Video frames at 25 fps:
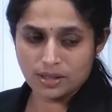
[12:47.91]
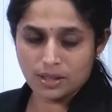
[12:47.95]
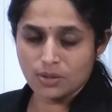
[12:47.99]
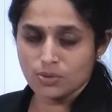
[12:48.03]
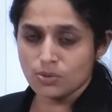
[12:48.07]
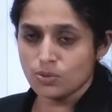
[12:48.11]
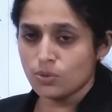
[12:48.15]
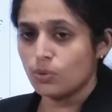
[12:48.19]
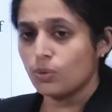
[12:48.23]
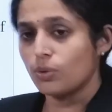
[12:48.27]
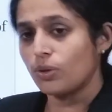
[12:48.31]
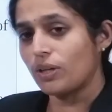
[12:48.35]

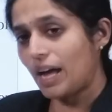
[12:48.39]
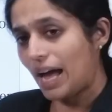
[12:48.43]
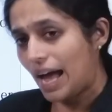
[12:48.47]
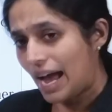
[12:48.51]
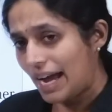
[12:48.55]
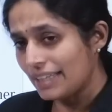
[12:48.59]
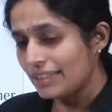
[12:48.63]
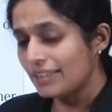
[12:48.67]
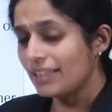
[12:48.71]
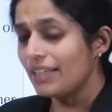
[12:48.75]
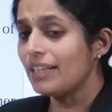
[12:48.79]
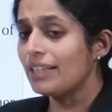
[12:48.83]
So,
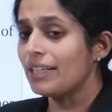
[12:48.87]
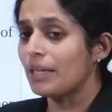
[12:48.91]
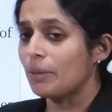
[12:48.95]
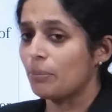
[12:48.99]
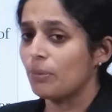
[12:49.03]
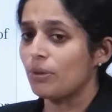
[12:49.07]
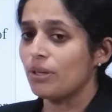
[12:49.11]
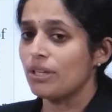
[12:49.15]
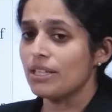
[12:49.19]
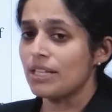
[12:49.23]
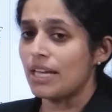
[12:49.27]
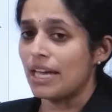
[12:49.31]
either
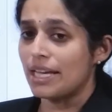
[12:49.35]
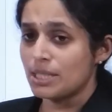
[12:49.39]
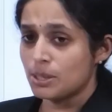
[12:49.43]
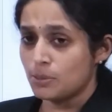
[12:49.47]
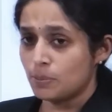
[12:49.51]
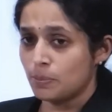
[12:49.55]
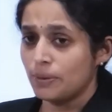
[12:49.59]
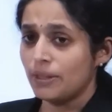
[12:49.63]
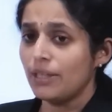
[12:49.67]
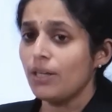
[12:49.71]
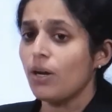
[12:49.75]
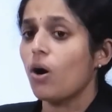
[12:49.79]
deputy
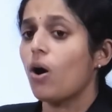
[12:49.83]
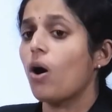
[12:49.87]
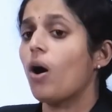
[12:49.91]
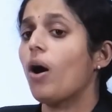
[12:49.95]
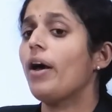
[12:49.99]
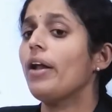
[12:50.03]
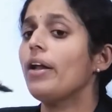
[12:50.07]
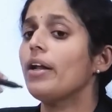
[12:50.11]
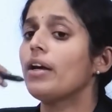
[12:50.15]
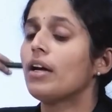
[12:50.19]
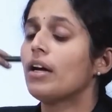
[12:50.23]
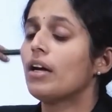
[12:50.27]
SP or